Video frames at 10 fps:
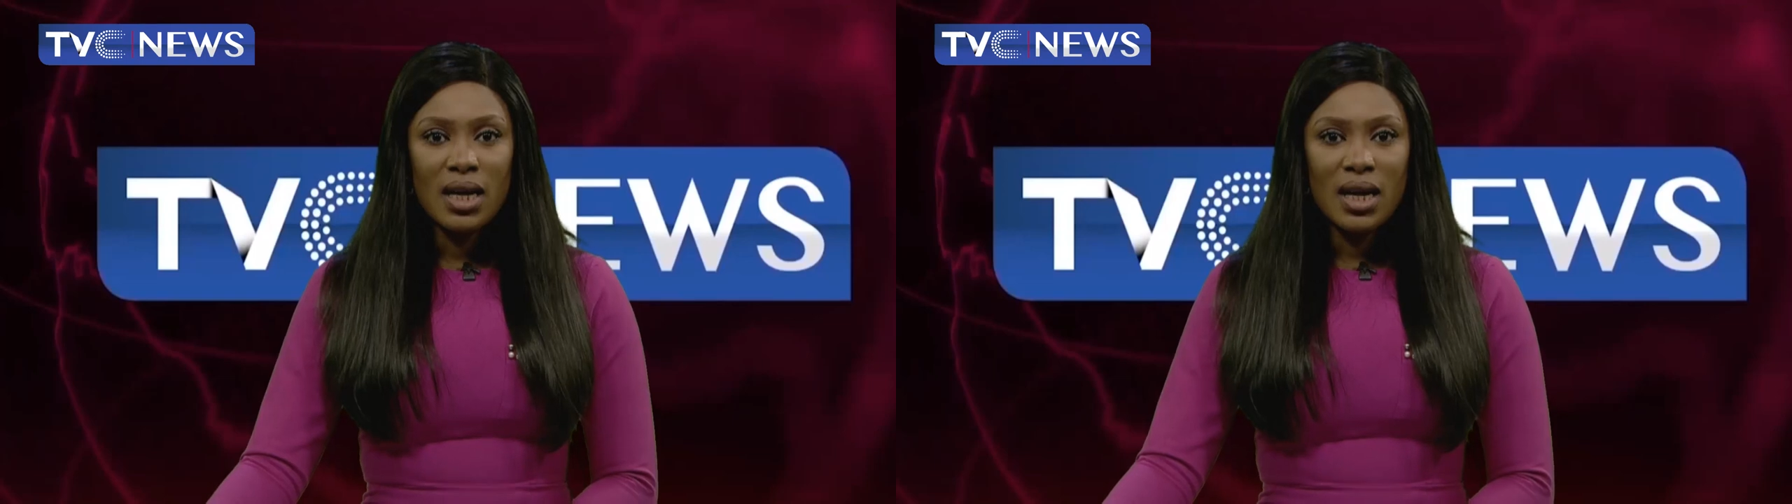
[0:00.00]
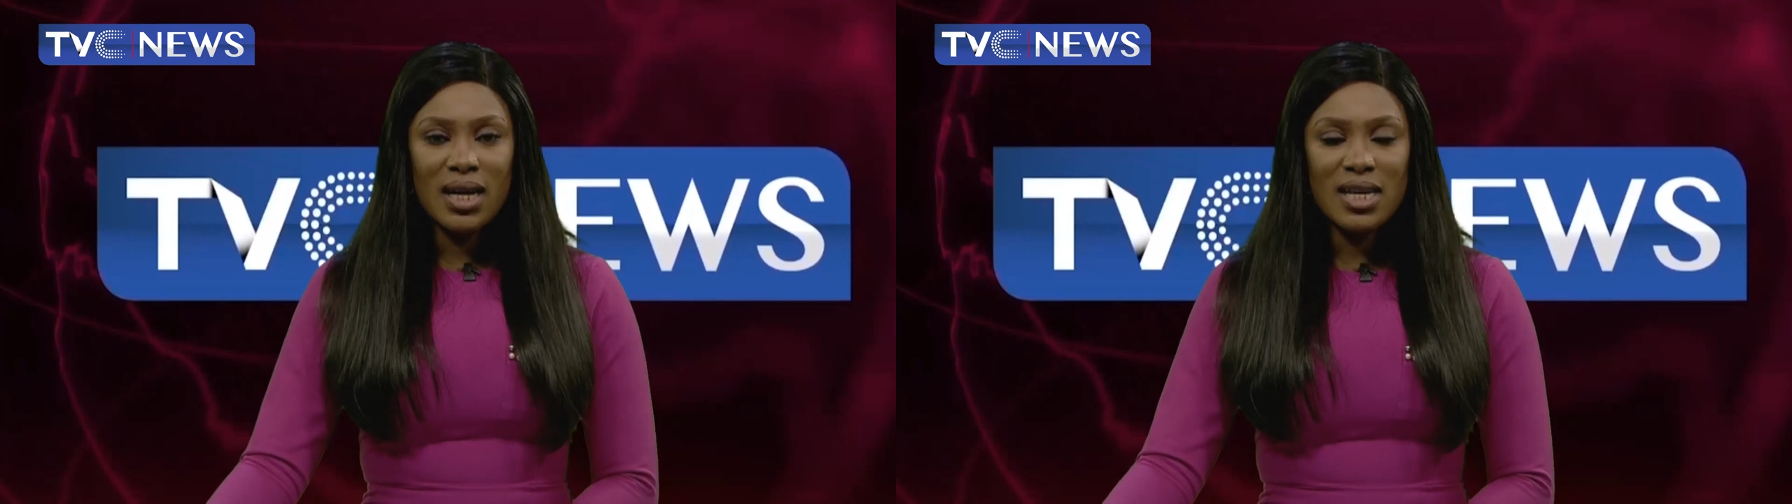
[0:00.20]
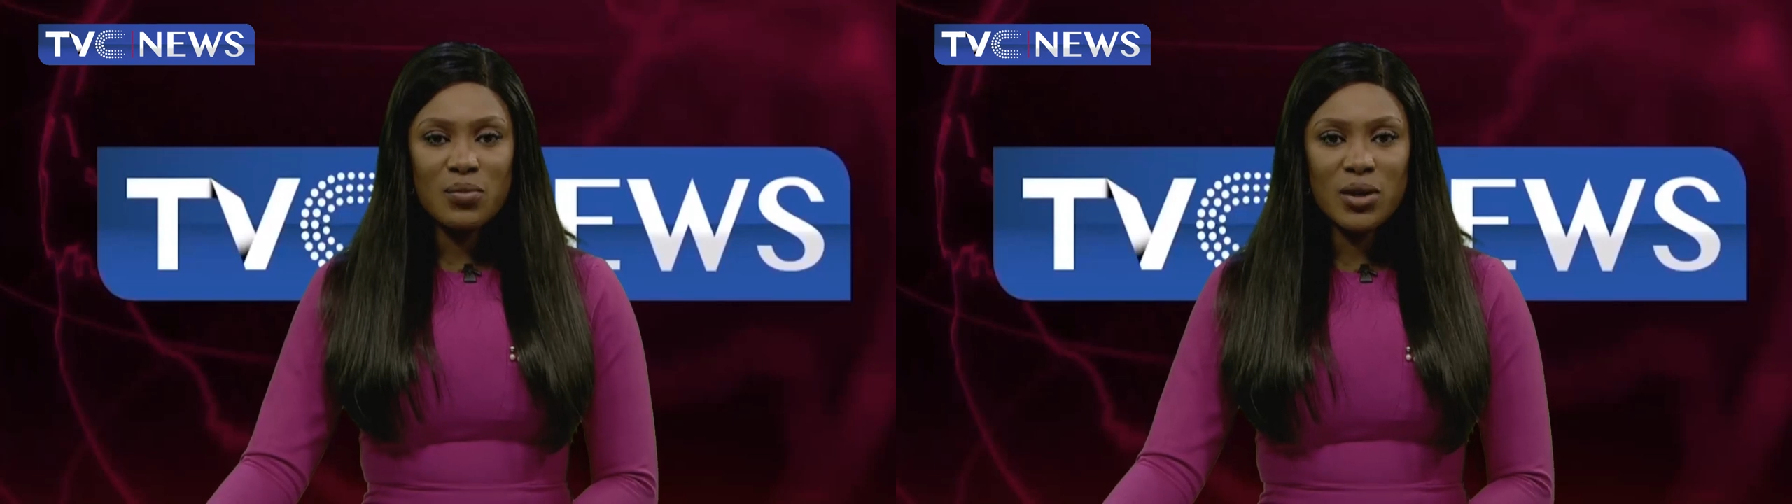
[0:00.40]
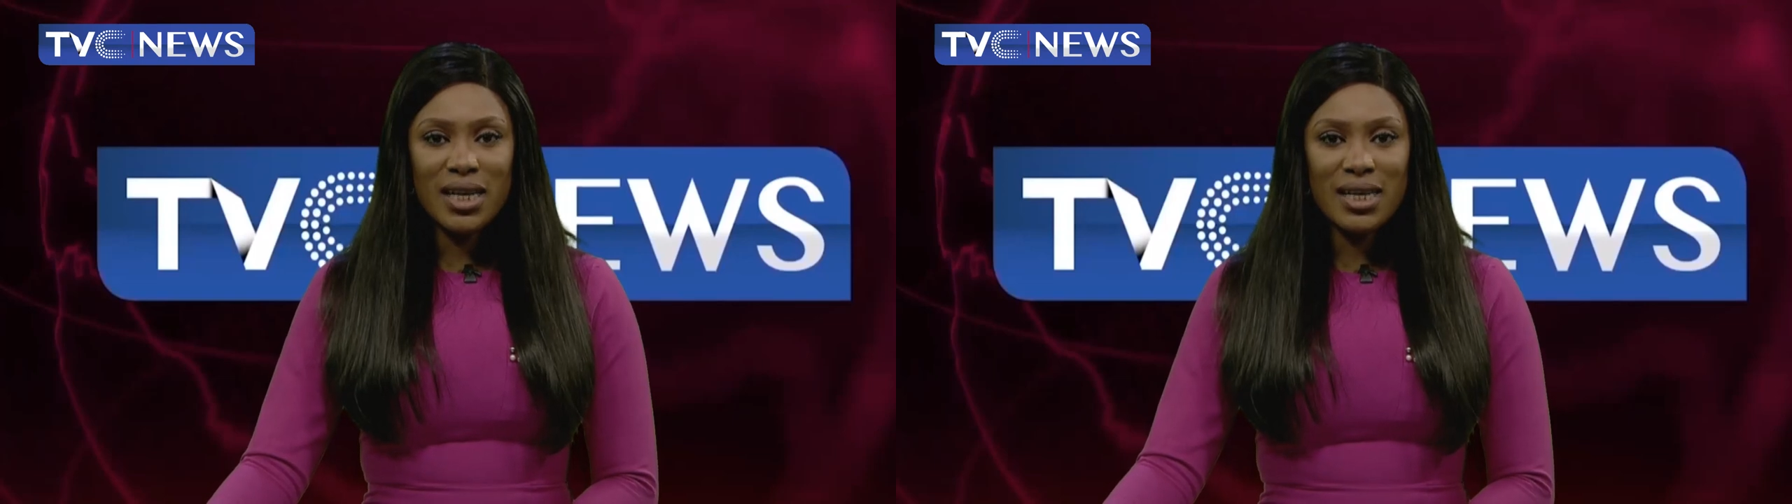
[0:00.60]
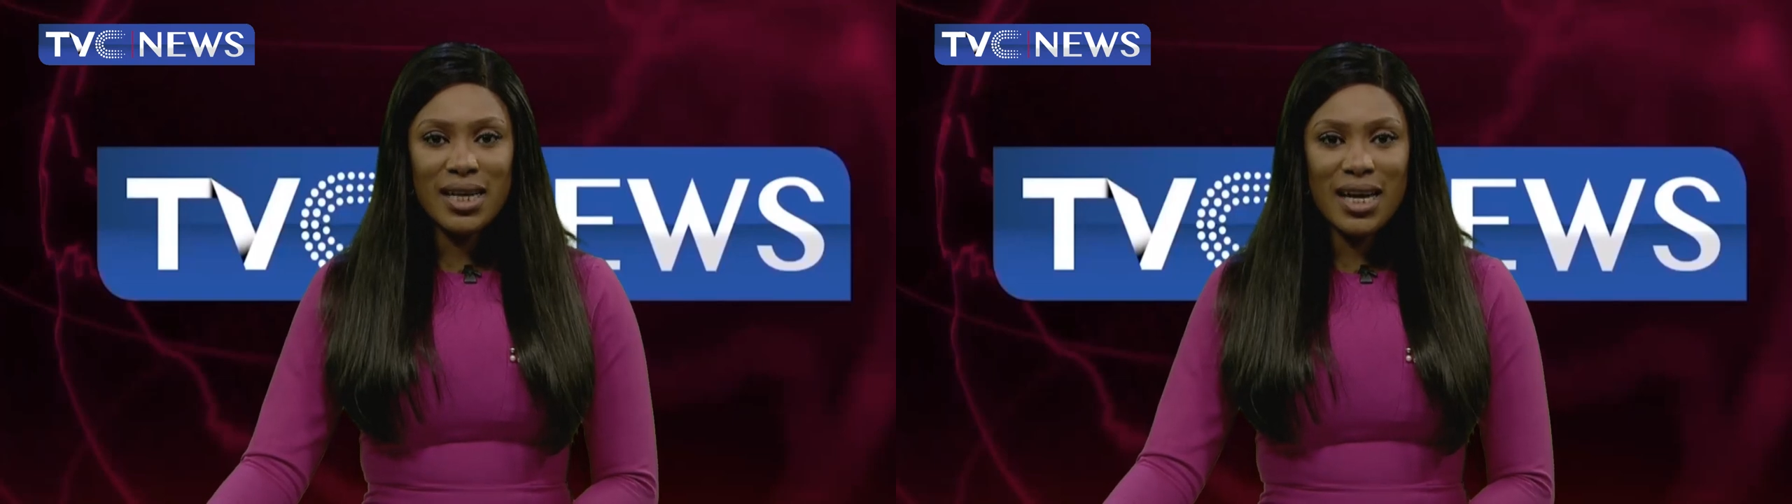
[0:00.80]
Let's
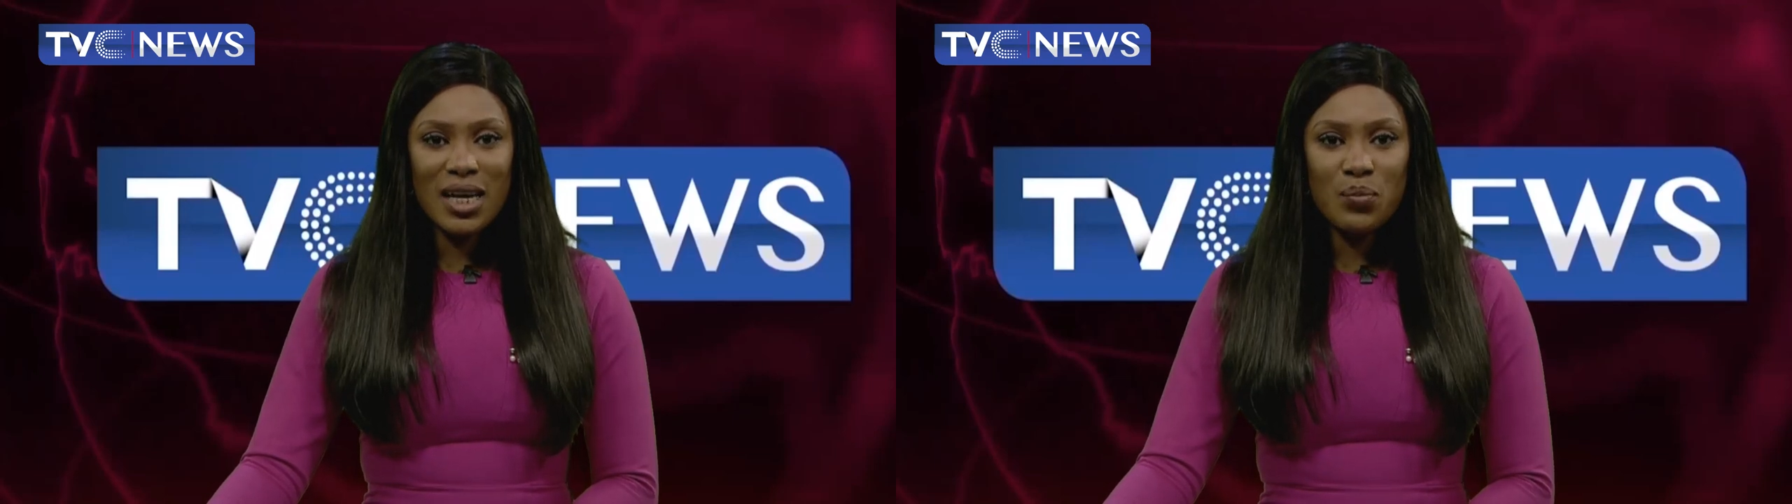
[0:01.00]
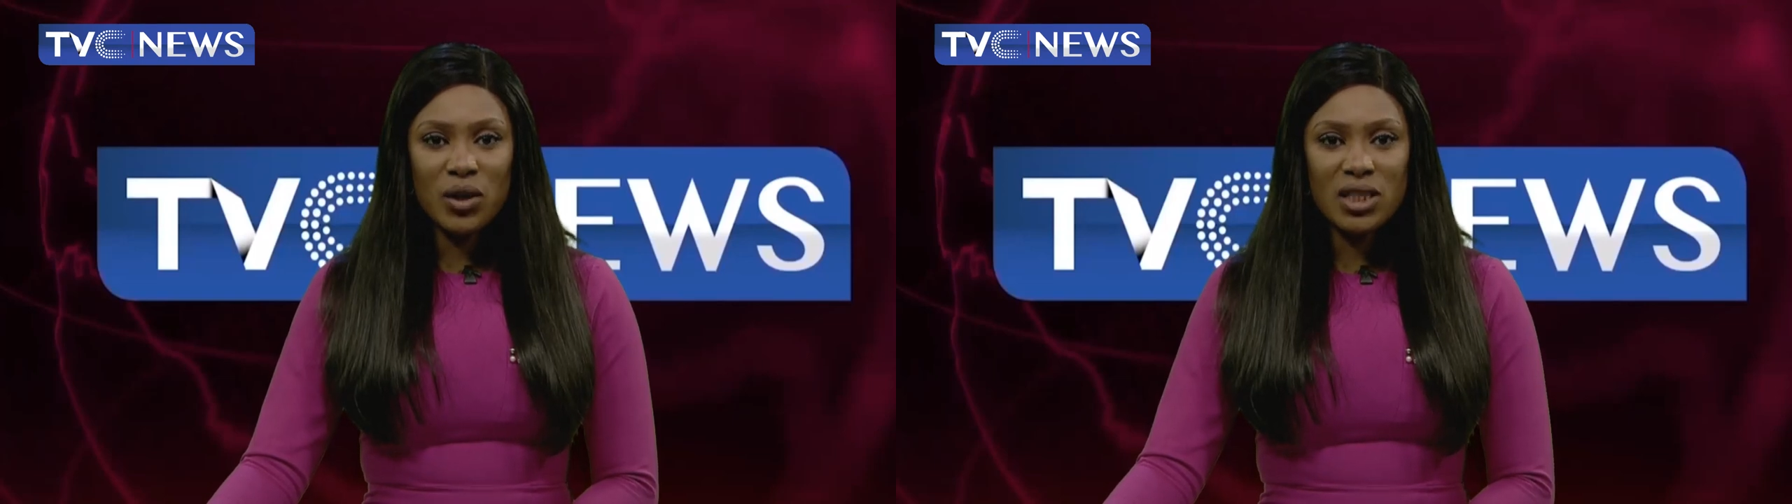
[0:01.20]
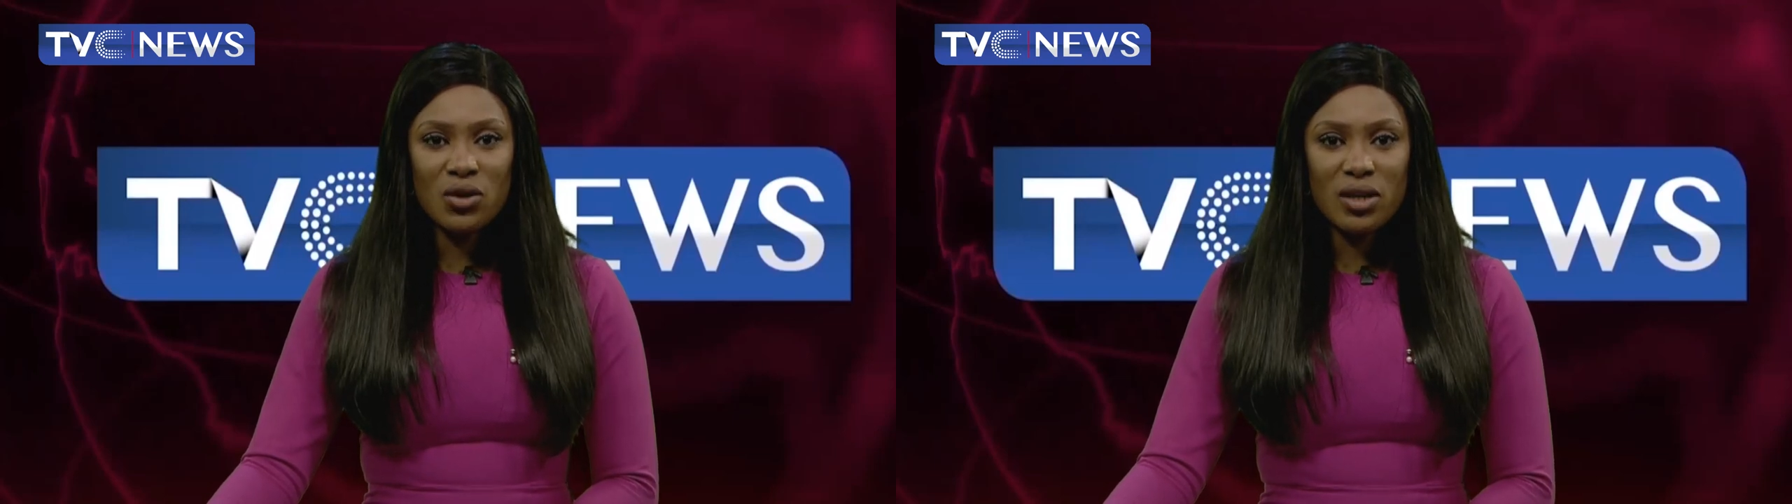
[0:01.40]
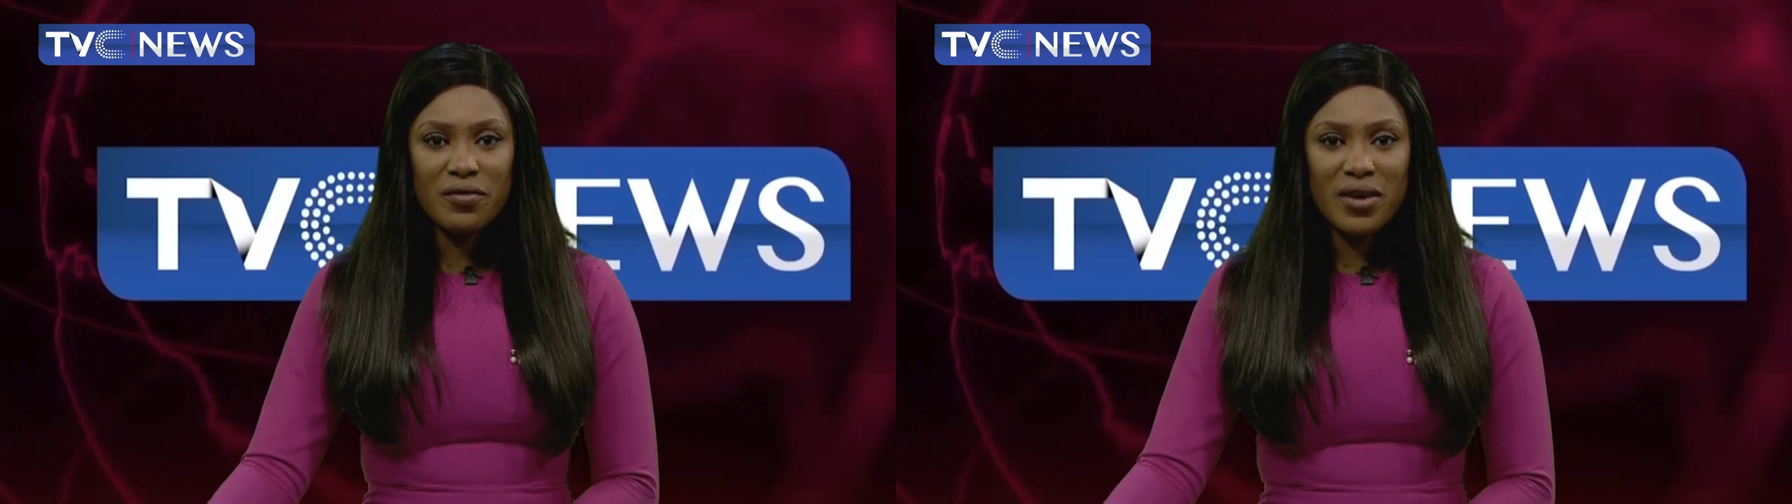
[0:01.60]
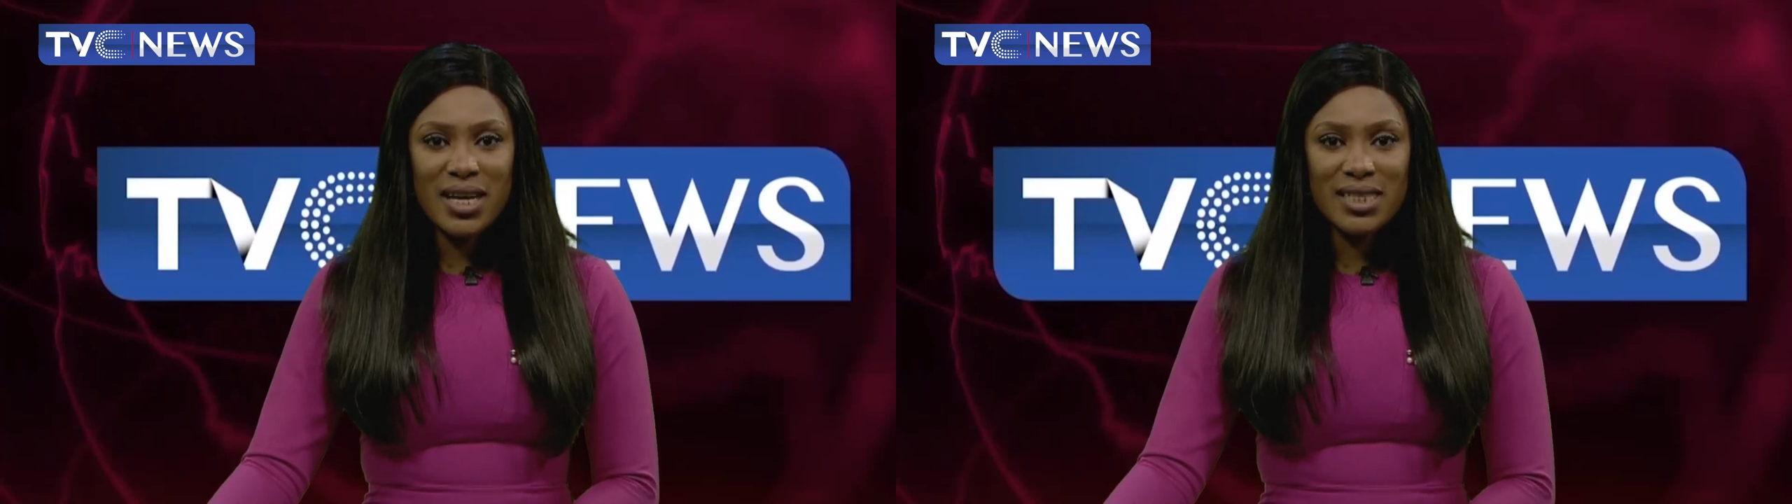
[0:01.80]
bring in a political
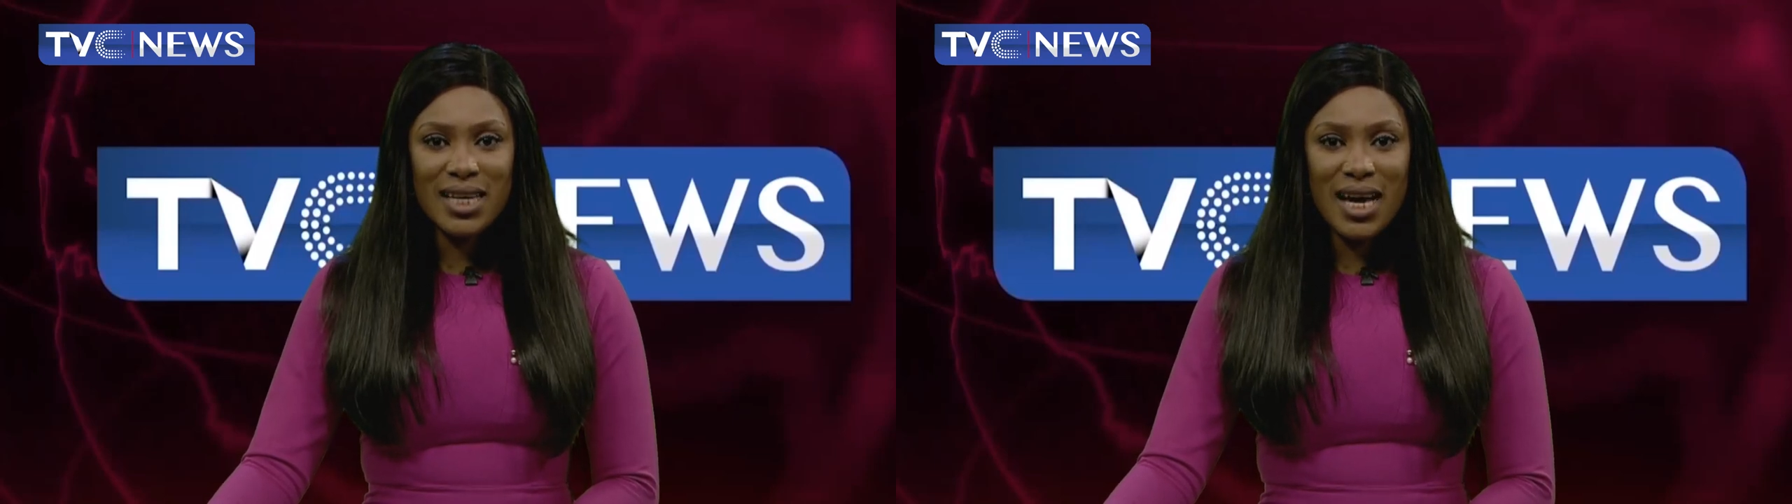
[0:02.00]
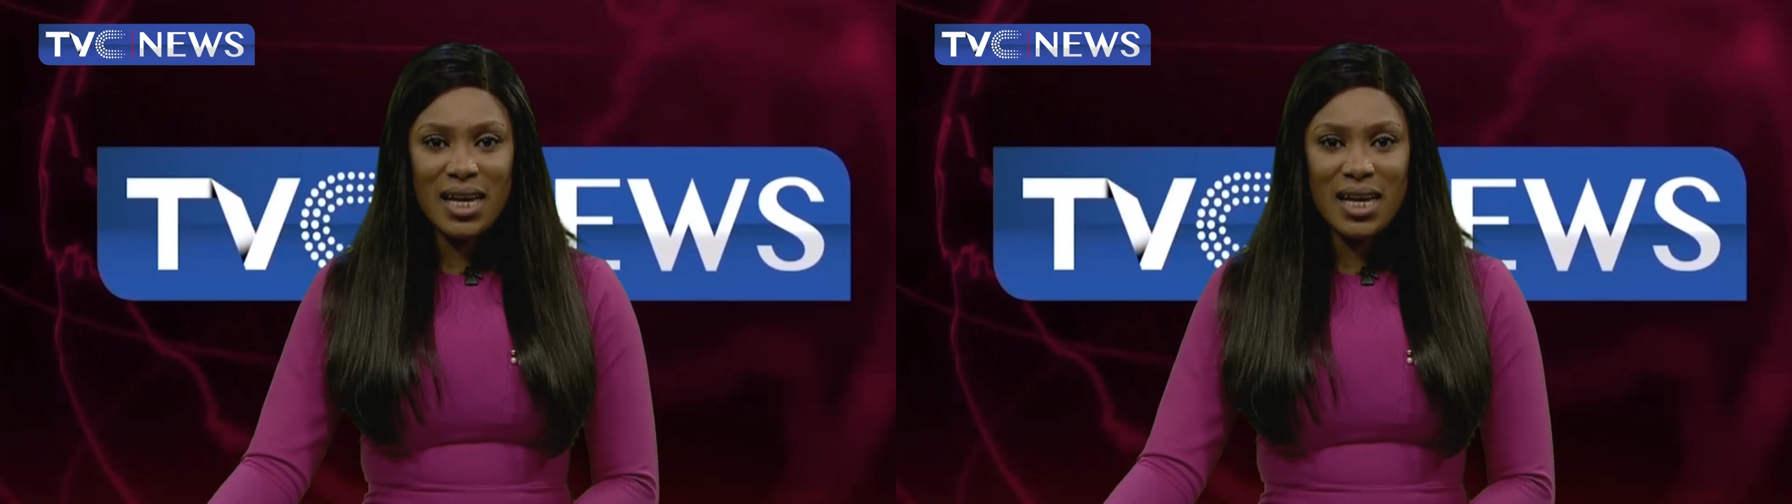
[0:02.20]
affairs